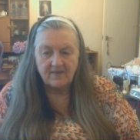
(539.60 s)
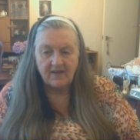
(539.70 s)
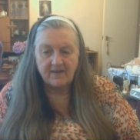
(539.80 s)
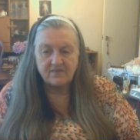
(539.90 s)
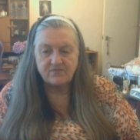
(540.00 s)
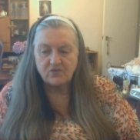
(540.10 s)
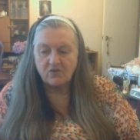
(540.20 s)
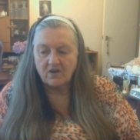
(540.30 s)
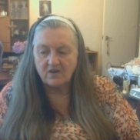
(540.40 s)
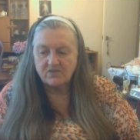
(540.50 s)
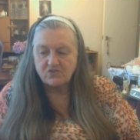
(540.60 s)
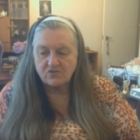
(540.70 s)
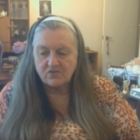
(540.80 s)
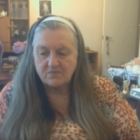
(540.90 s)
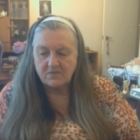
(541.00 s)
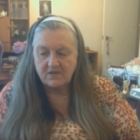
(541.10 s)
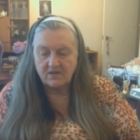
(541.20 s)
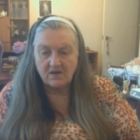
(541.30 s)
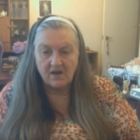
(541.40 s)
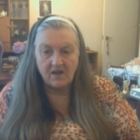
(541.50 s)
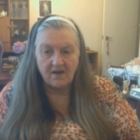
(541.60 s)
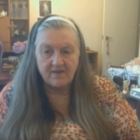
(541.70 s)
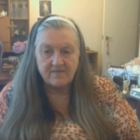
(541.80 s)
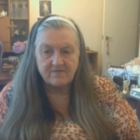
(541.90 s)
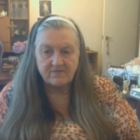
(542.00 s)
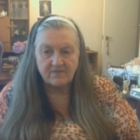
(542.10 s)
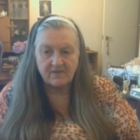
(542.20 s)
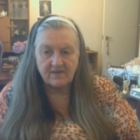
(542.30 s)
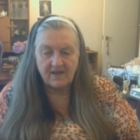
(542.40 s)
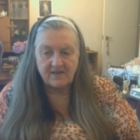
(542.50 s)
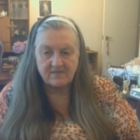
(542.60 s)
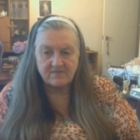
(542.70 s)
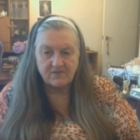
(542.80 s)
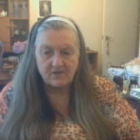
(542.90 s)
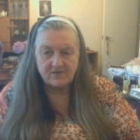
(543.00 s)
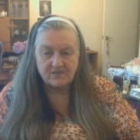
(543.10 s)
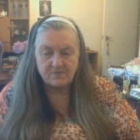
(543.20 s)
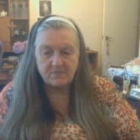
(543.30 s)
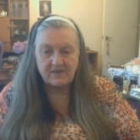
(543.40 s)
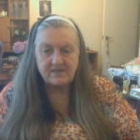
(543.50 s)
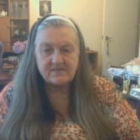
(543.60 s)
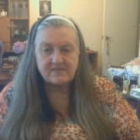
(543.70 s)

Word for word: And if you can't join me live at 8.30, please